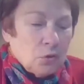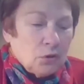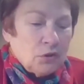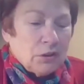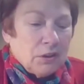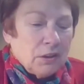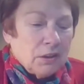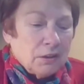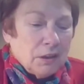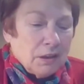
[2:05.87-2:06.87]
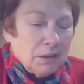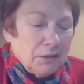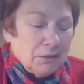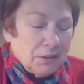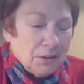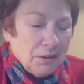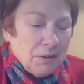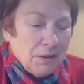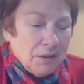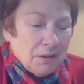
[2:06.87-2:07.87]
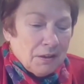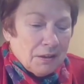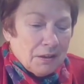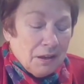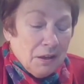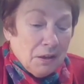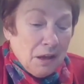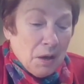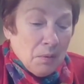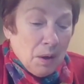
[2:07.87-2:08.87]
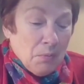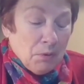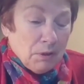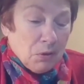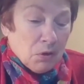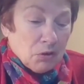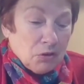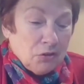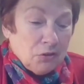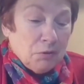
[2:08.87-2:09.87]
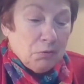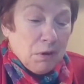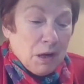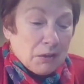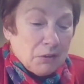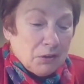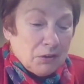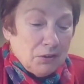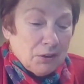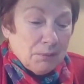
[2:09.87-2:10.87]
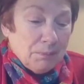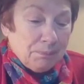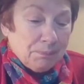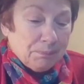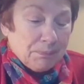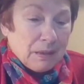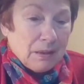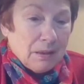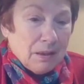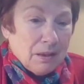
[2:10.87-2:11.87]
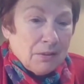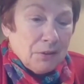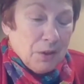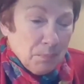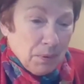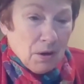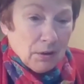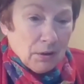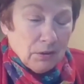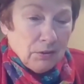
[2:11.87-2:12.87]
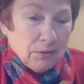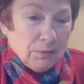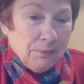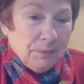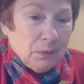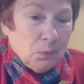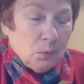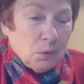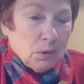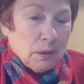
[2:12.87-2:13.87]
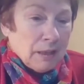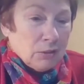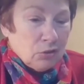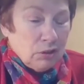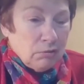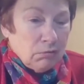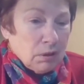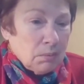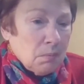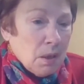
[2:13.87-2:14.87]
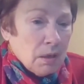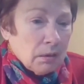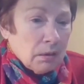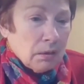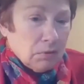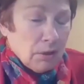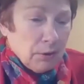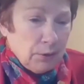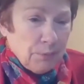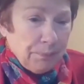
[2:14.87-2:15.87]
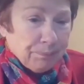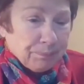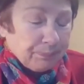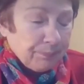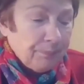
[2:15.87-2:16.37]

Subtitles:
good to hear. And I'm very conscious of the fact that some partners will actually run a mile rather than